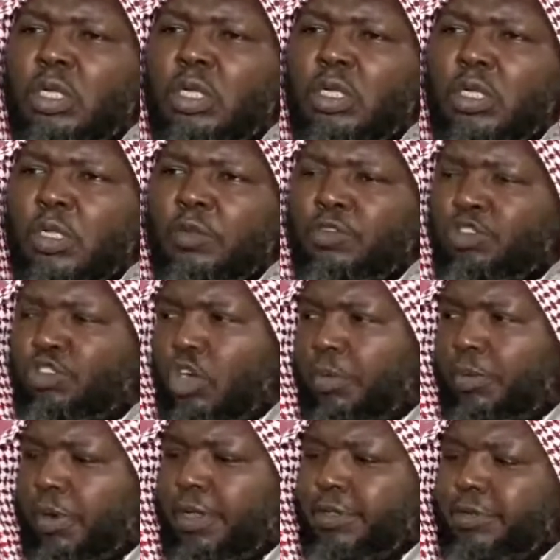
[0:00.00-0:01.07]
If you chop
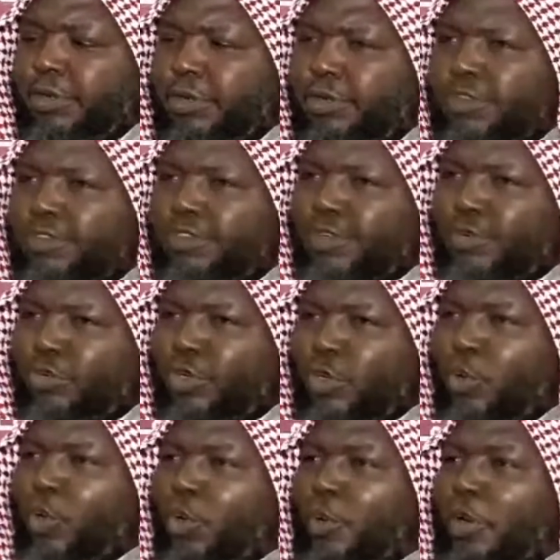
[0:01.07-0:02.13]
rice, you got to say today
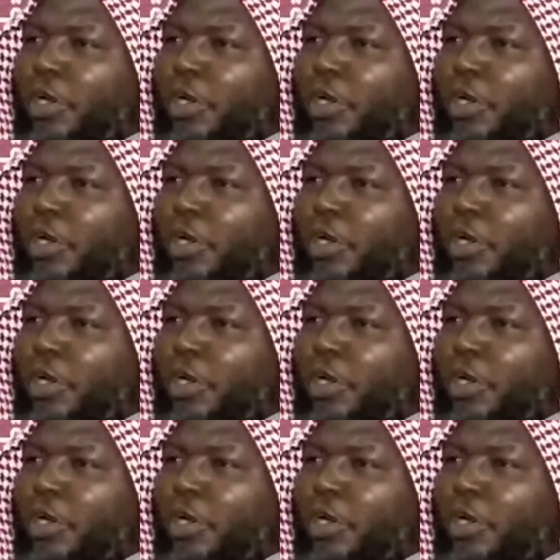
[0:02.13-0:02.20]
we'll never